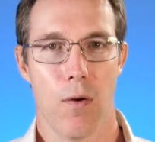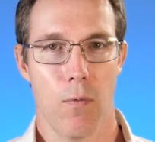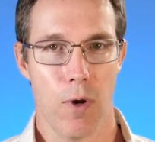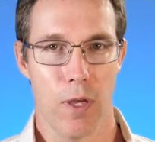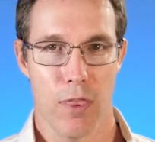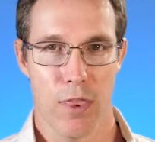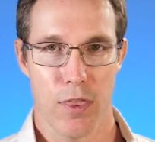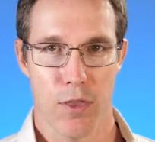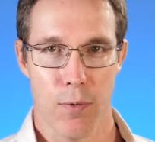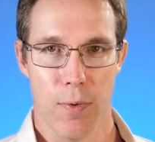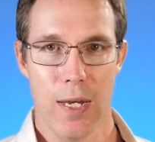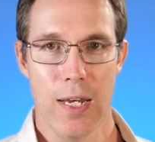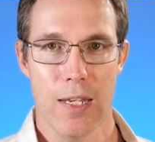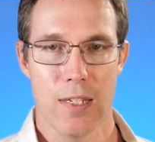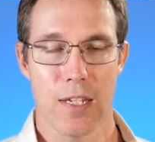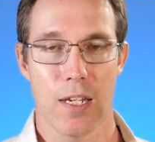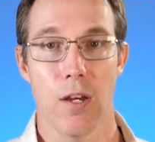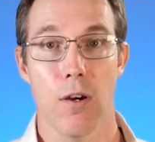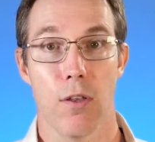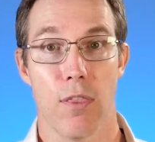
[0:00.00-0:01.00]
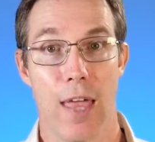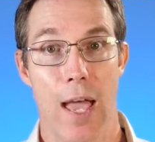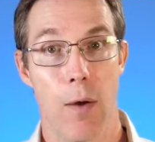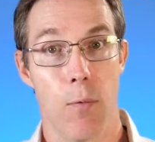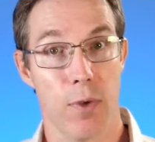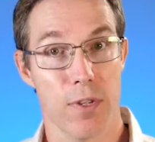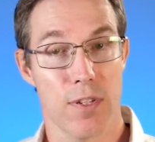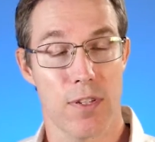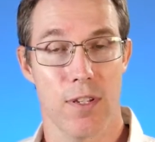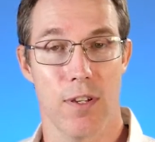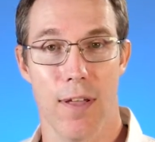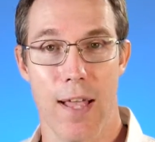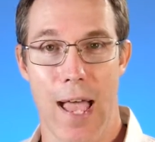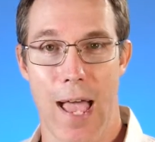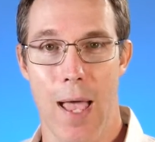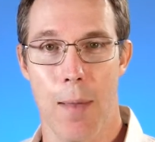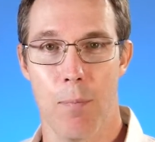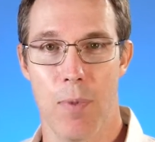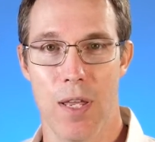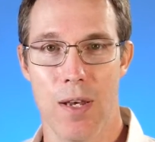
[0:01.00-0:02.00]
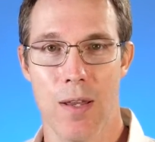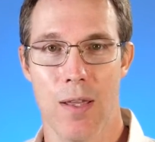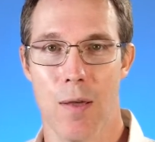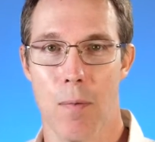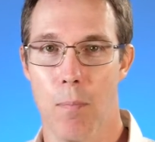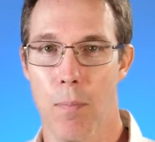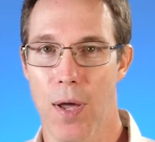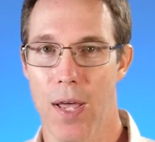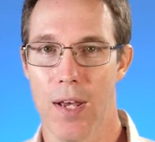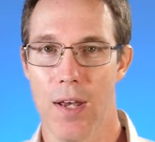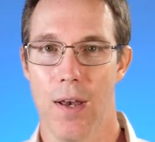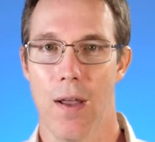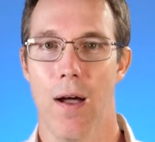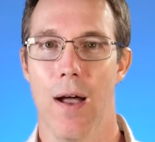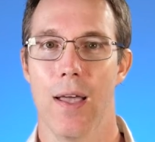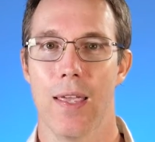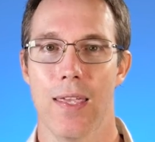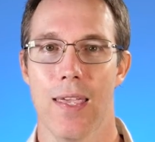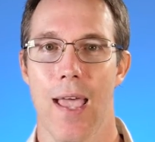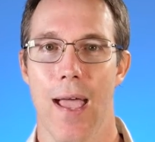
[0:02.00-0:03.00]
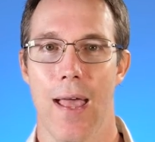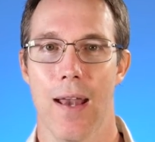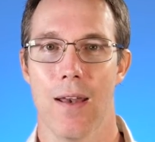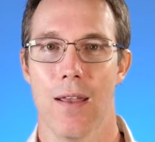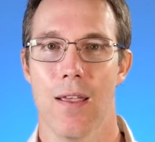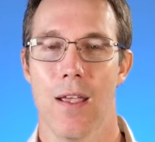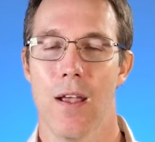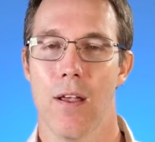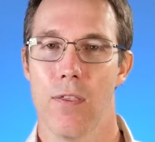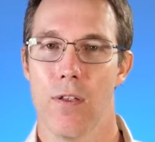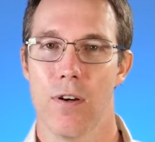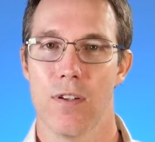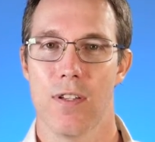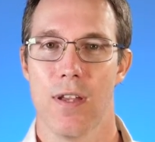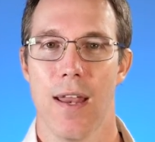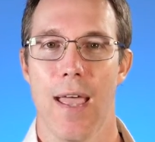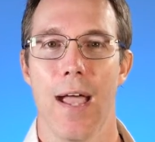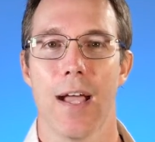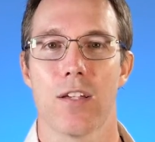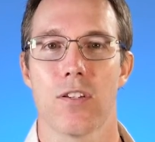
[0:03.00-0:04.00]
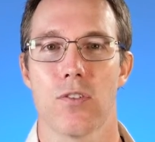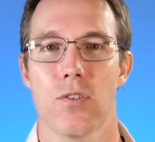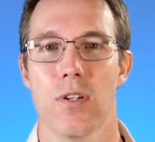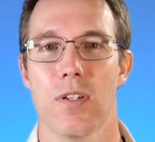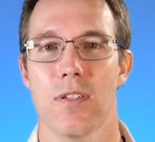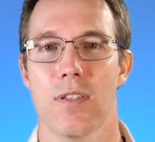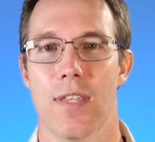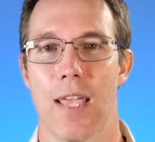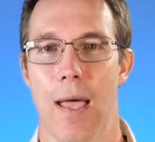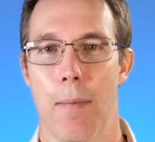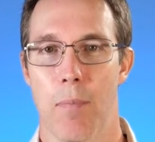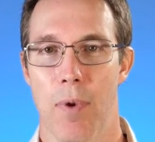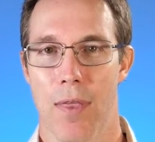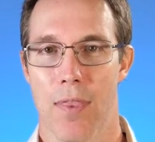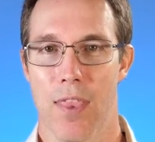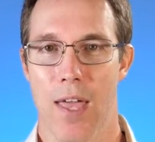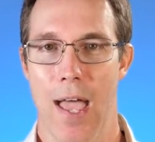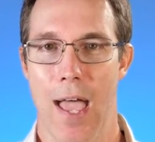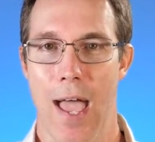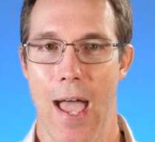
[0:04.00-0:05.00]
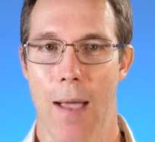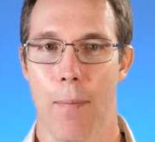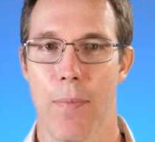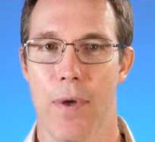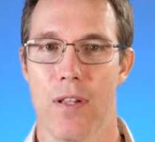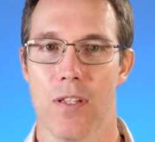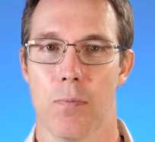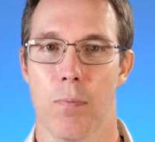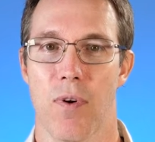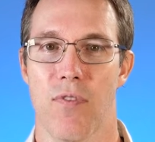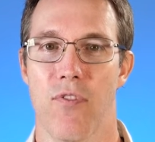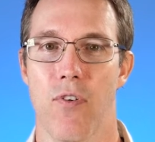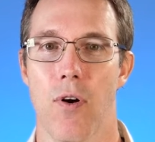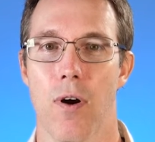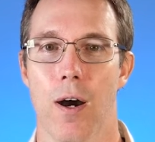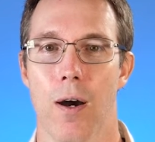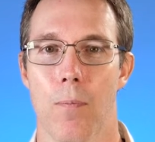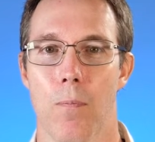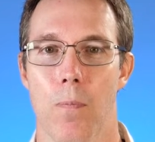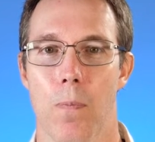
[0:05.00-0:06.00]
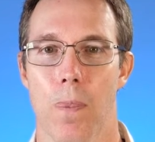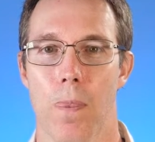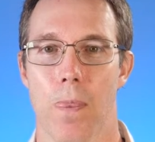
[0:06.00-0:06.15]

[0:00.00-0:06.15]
With 3D Secure, that will still happen, but not yet. There's an extra step that happens before.